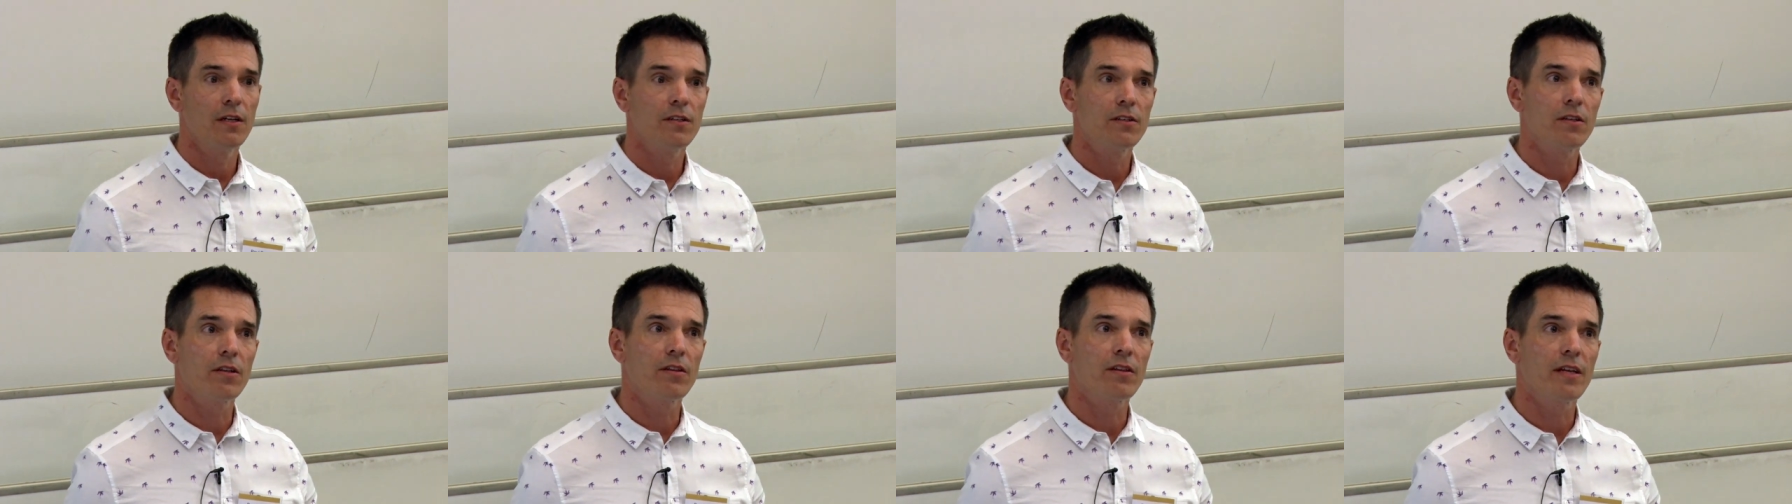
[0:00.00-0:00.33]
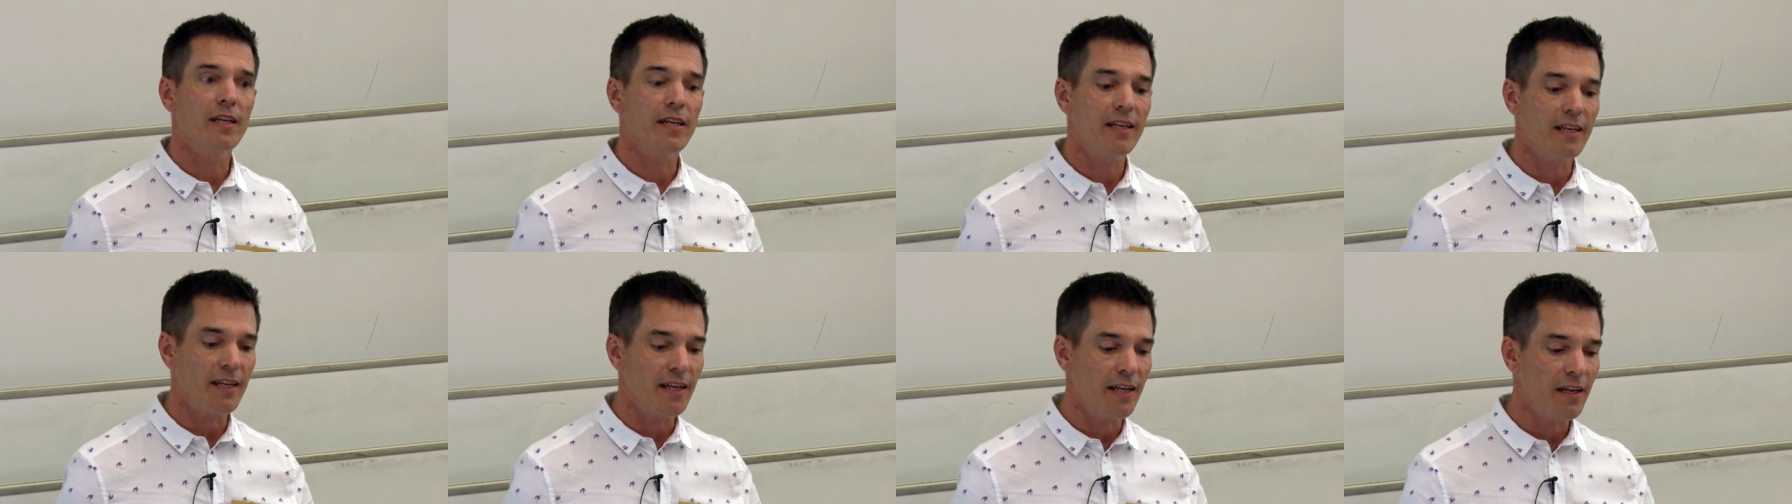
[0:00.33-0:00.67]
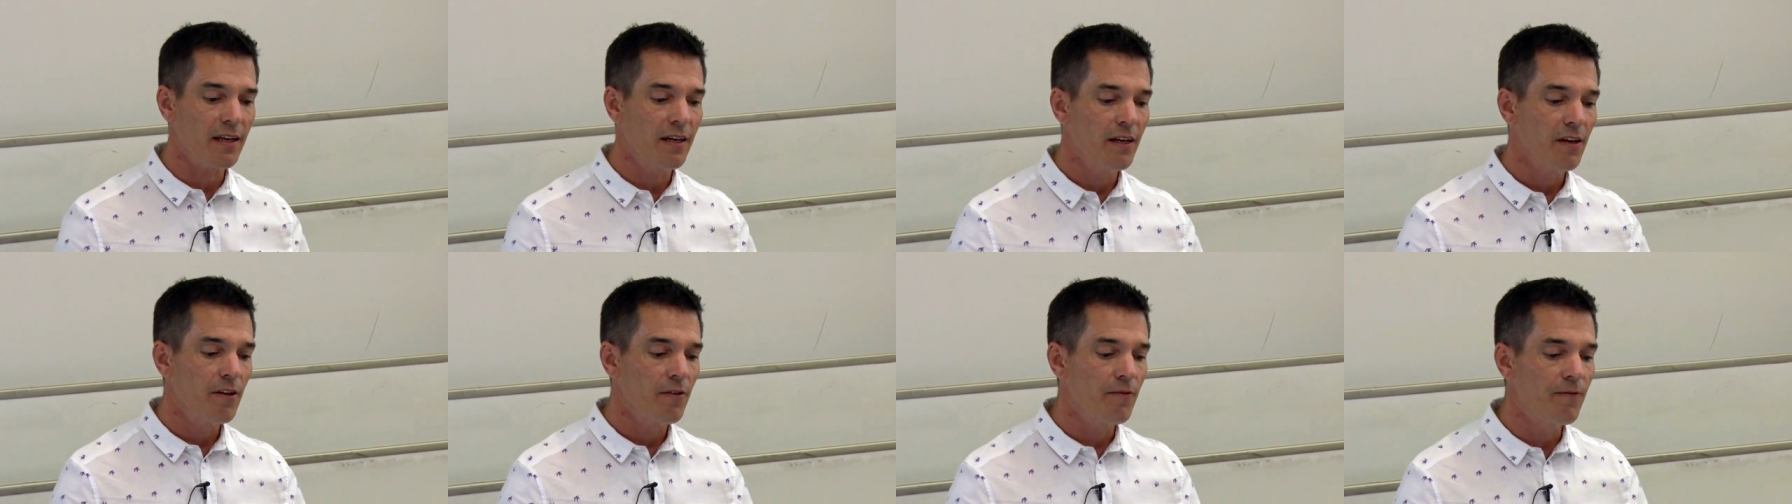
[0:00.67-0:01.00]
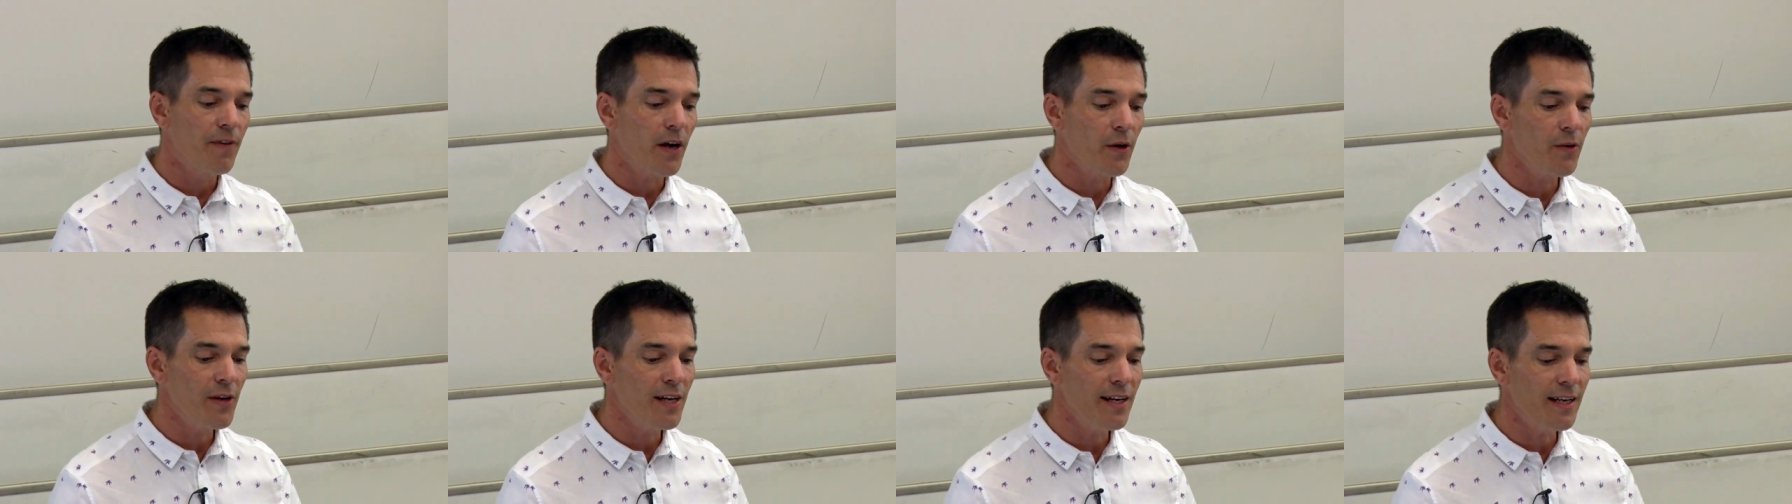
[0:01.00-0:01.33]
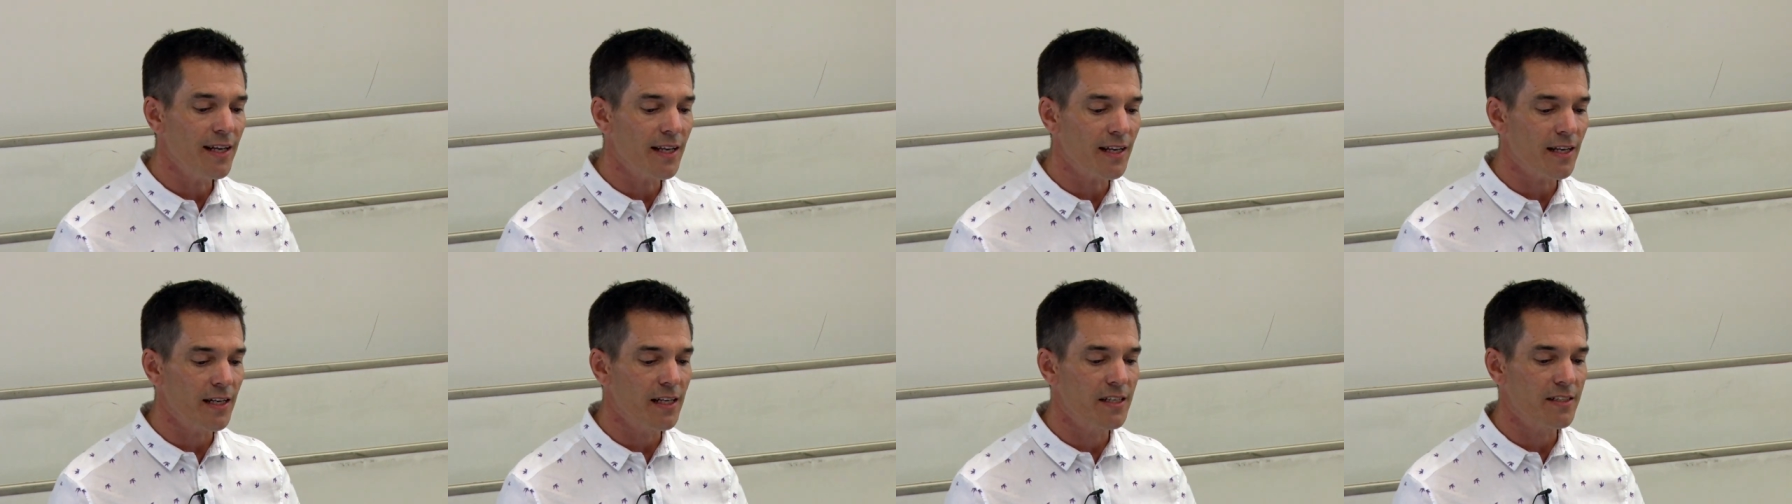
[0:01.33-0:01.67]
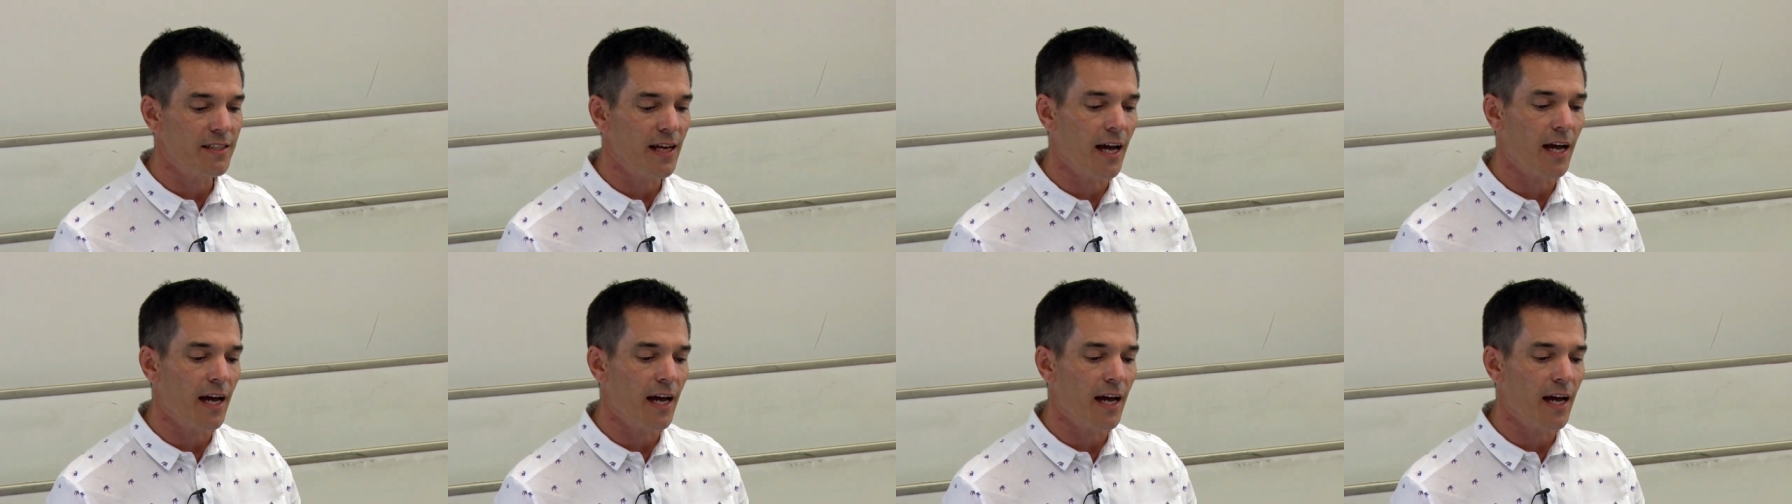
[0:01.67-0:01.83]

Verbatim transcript: to thinking very little is